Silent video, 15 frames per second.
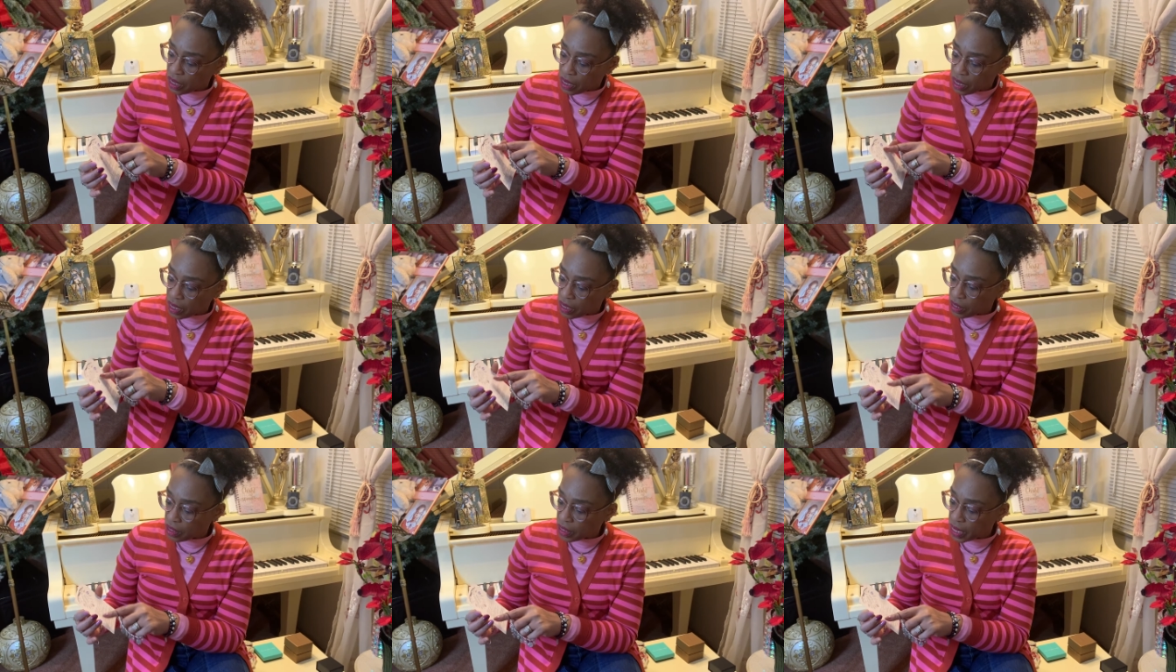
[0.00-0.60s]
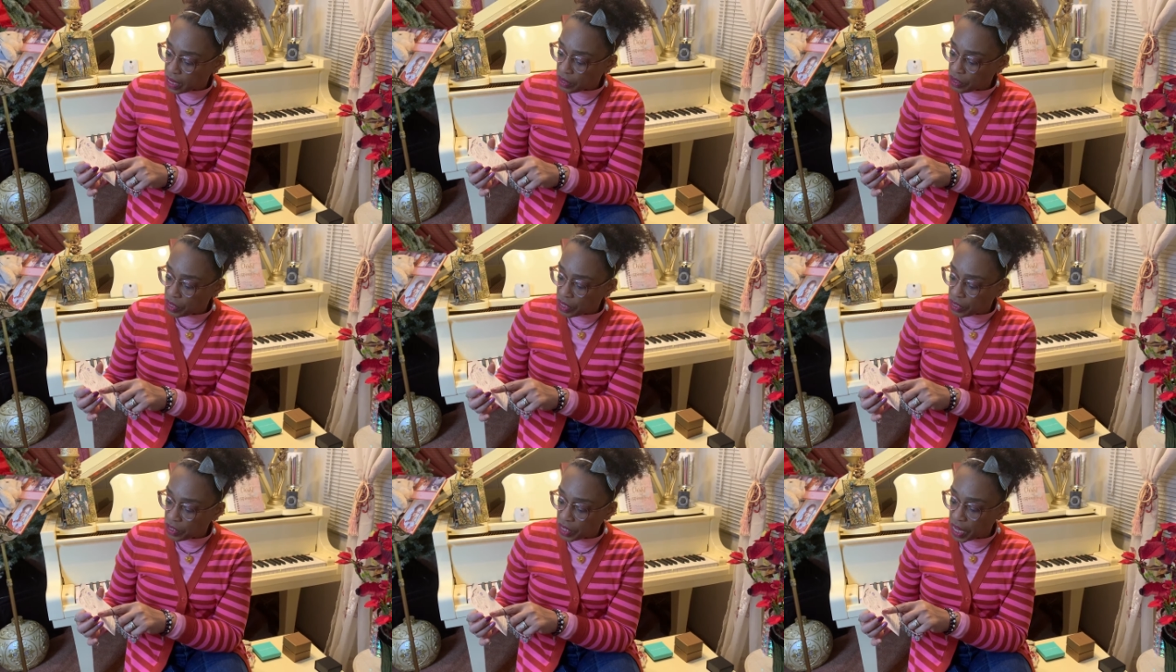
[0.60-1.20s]
Uh, like it
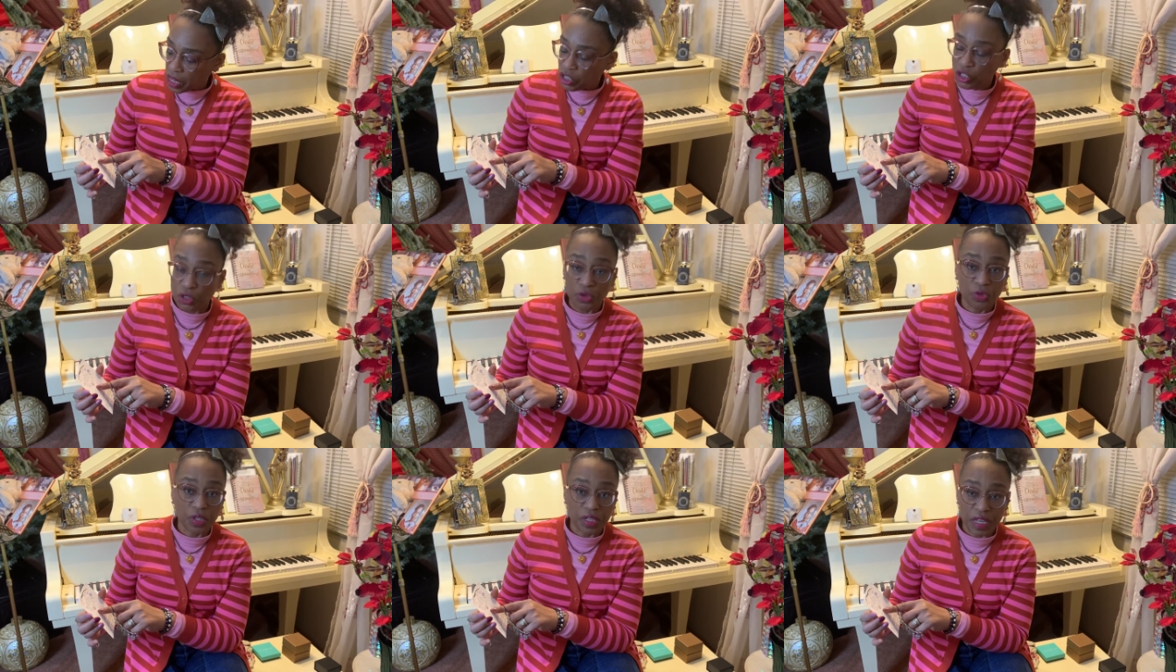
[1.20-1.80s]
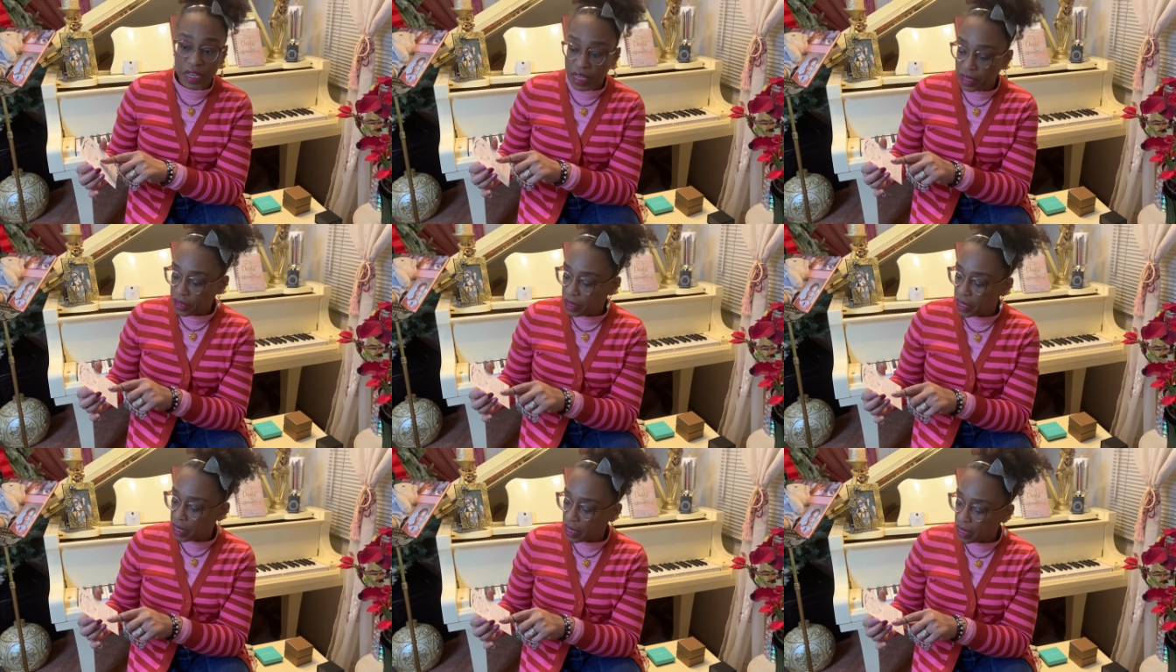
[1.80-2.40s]
says, Saint Jude is
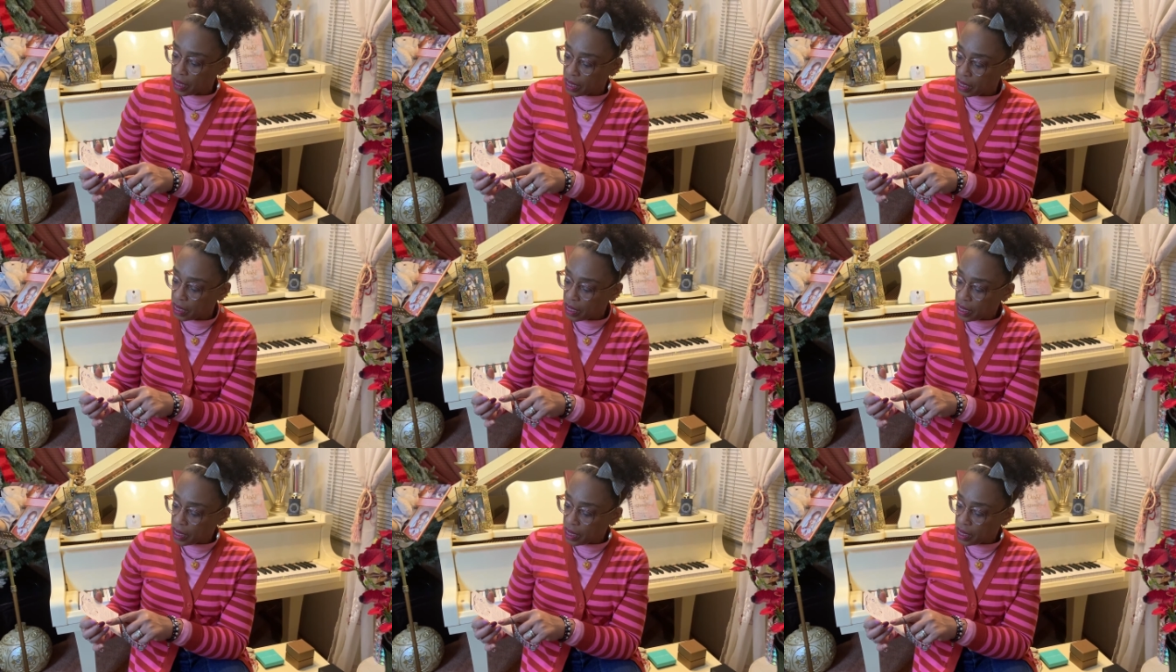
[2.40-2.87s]
healing,